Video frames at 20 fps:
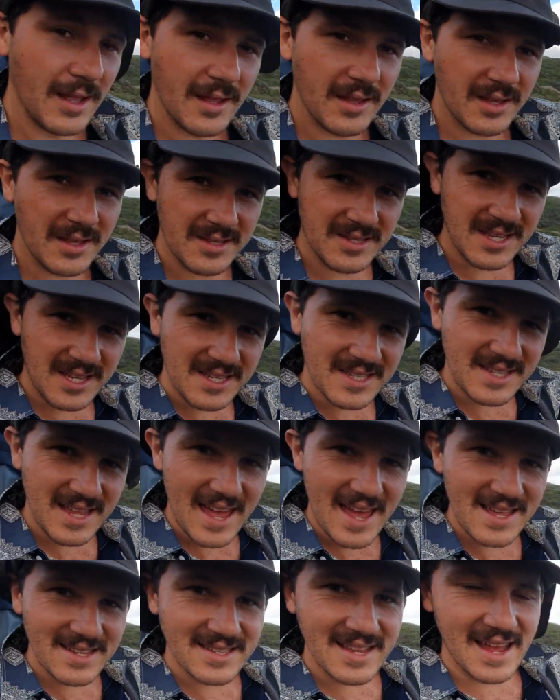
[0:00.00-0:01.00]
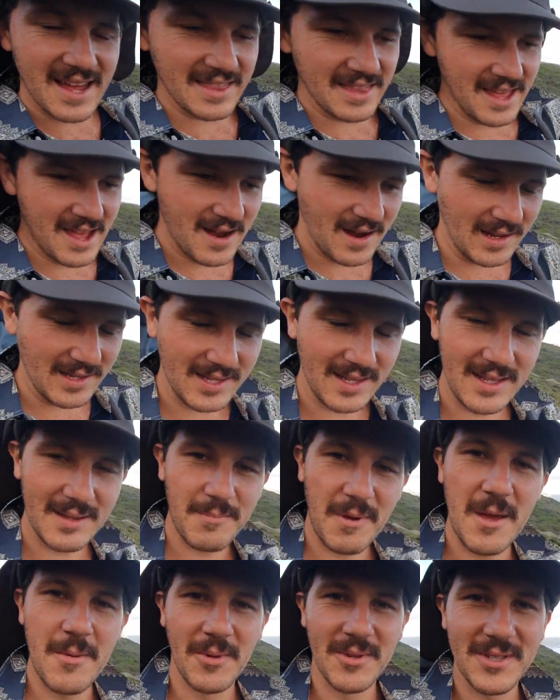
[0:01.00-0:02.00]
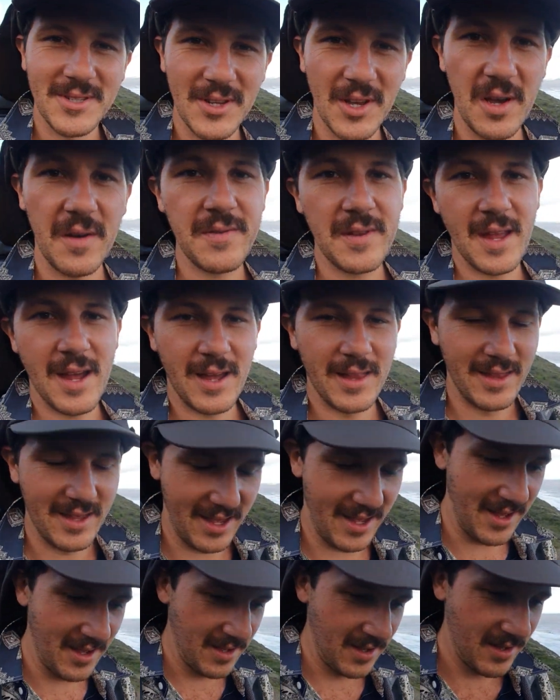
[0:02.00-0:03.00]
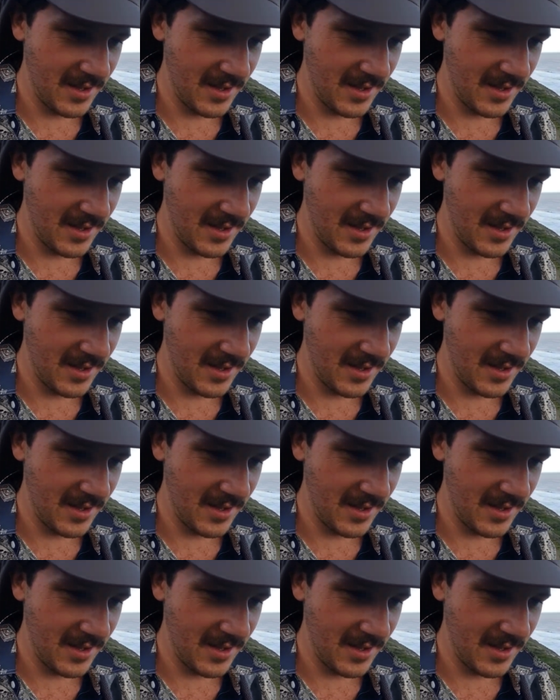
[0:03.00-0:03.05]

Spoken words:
You can see stairs down there. I think people surf down there.